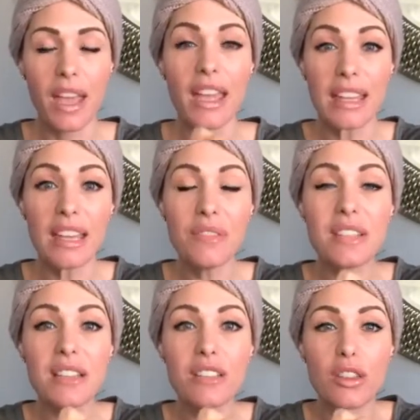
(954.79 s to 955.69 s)
and
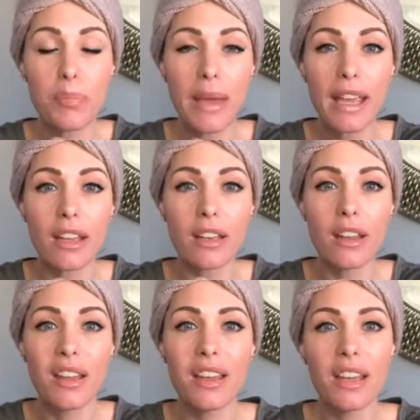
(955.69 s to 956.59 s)
gives in to the pain,
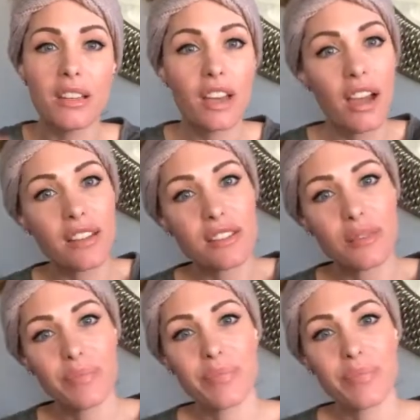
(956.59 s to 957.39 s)
it dies.